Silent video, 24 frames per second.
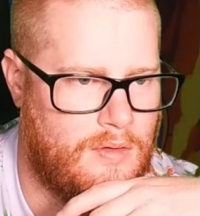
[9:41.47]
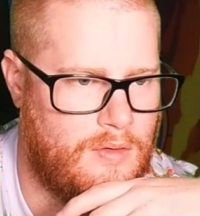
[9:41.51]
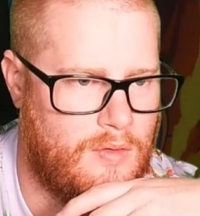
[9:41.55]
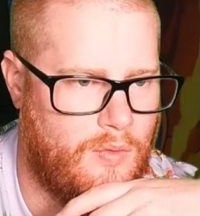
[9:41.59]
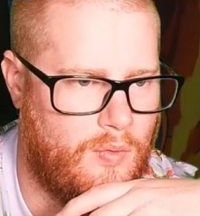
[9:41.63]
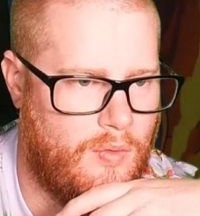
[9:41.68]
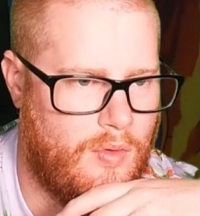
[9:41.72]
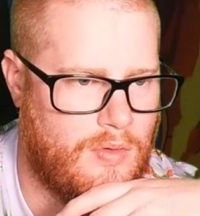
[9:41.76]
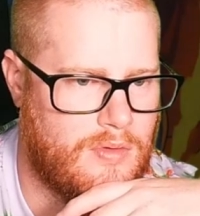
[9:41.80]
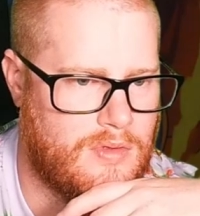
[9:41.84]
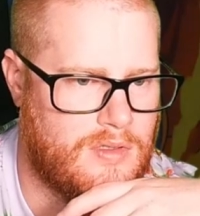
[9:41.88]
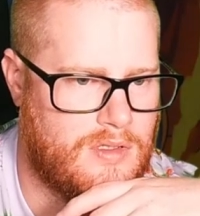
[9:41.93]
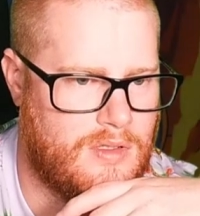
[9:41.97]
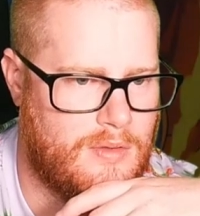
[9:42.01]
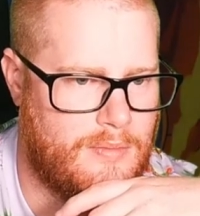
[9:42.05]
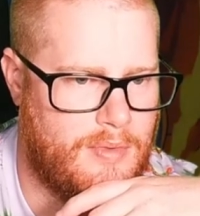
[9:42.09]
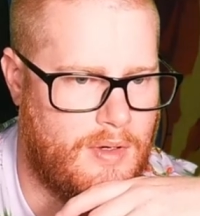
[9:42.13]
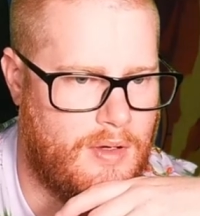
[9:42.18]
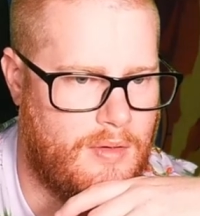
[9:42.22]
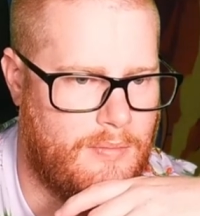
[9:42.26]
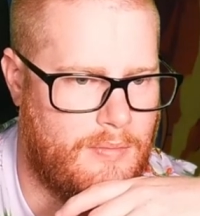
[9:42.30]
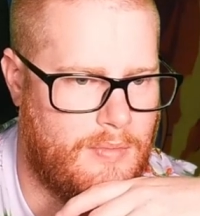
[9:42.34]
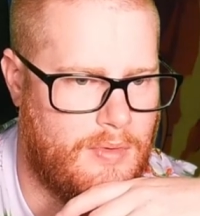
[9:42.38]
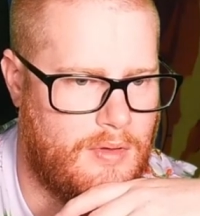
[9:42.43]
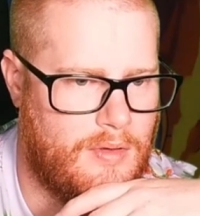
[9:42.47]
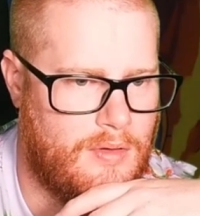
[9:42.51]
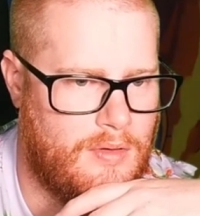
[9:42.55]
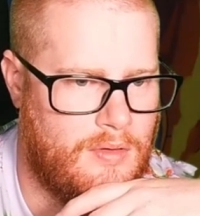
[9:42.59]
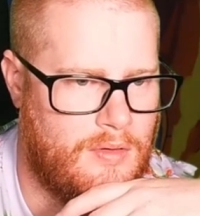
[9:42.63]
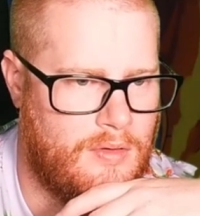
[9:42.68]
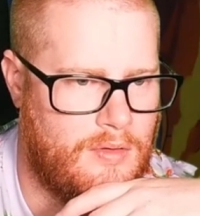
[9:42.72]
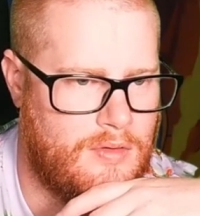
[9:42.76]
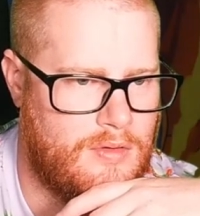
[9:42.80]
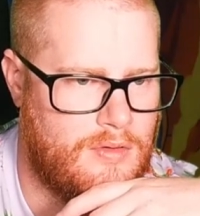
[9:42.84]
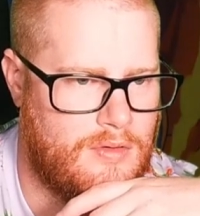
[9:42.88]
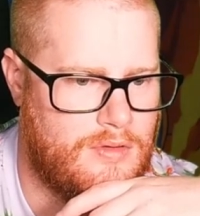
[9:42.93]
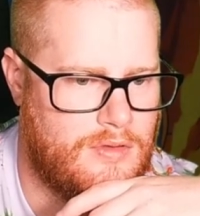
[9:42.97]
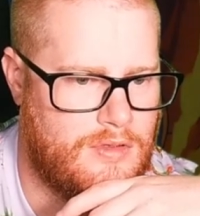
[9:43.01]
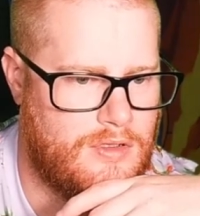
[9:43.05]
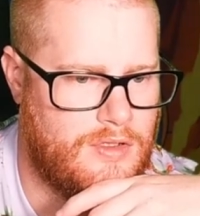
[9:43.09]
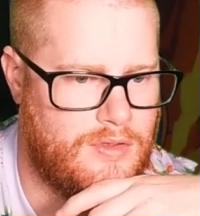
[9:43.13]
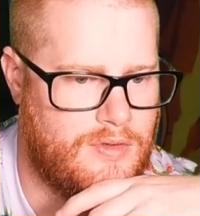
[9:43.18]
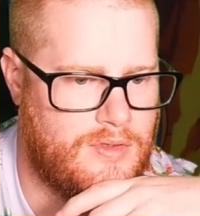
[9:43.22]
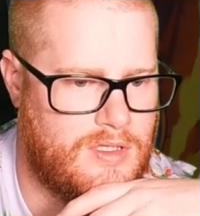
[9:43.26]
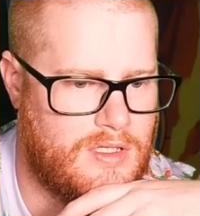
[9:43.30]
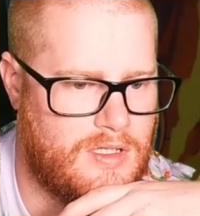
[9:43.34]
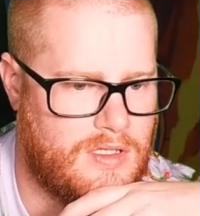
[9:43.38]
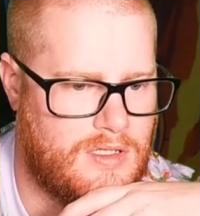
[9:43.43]
Where's the bump?
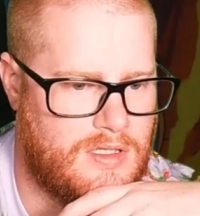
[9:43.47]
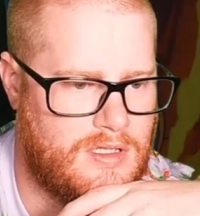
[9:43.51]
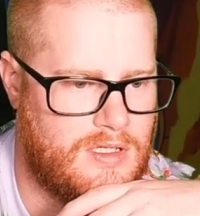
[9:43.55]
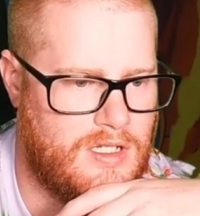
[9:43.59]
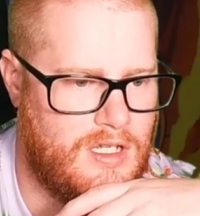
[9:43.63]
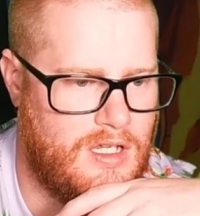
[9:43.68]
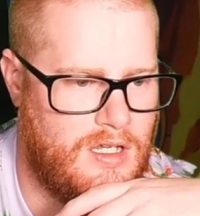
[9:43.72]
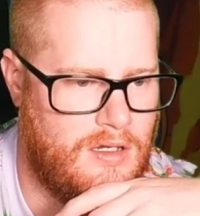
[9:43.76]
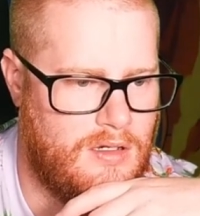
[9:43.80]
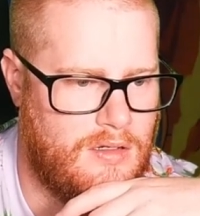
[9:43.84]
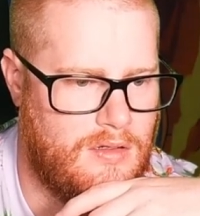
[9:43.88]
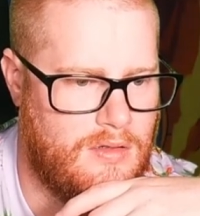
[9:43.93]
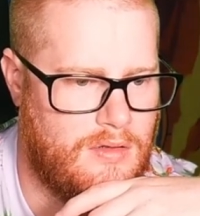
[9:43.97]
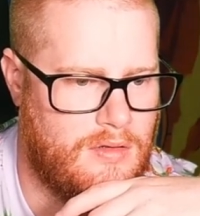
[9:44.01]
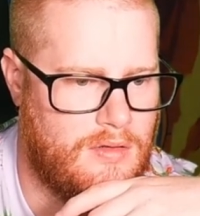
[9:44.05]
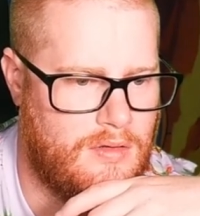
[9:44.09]
216.